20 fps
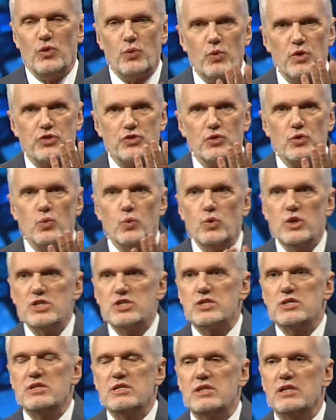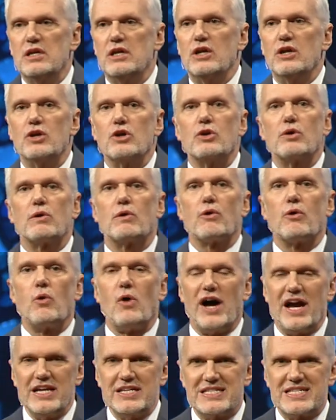with the risen
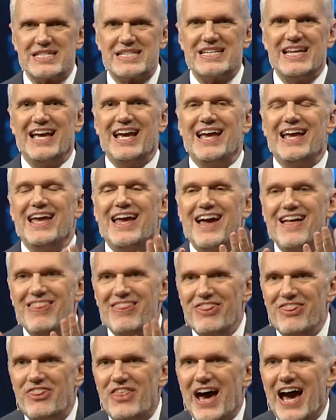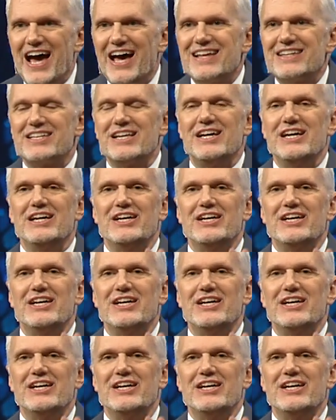Christ, and that